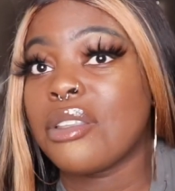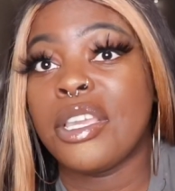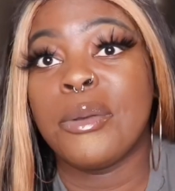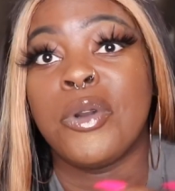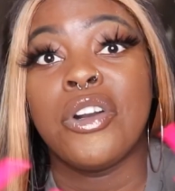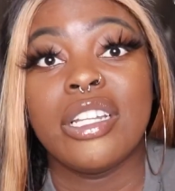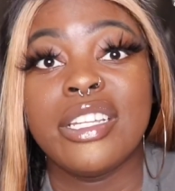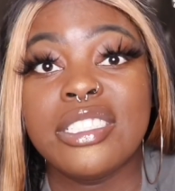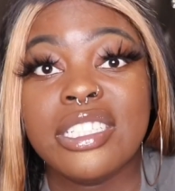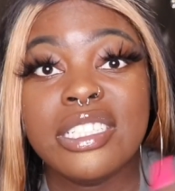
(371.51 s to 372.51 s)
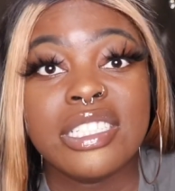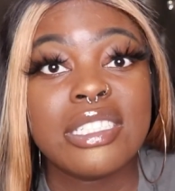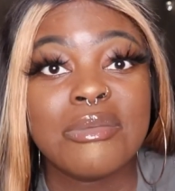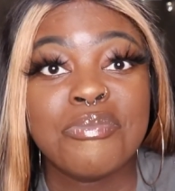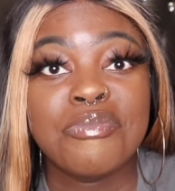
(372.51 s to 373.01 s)
am going into
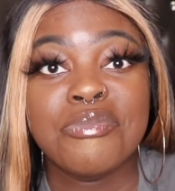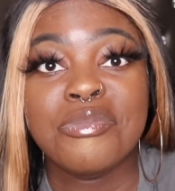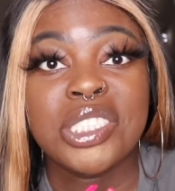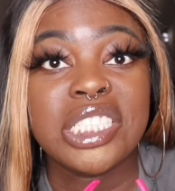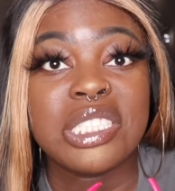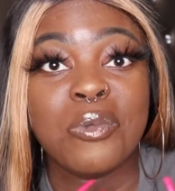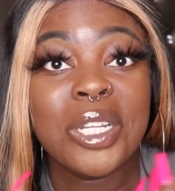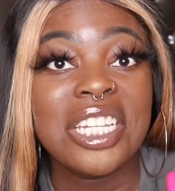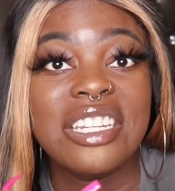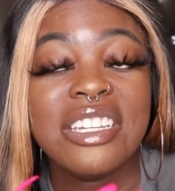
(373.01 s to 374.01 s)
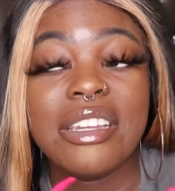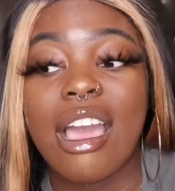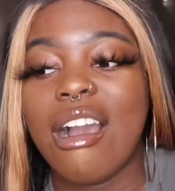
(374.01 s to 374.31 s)
this just winging it.